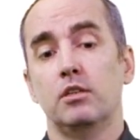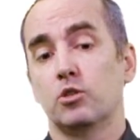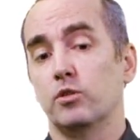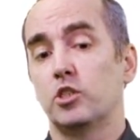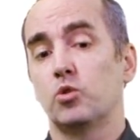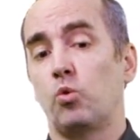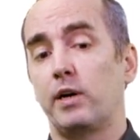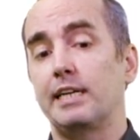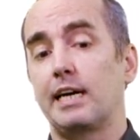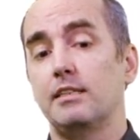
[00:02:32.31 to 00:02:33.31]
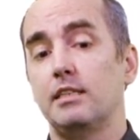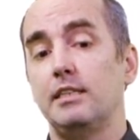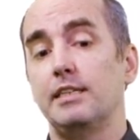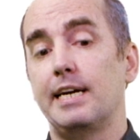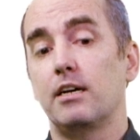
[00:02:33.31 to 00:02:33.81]
So it's
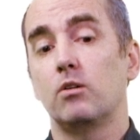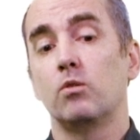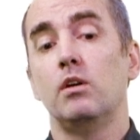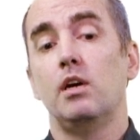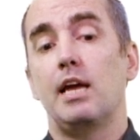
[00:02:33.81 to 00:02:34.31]
2019 now,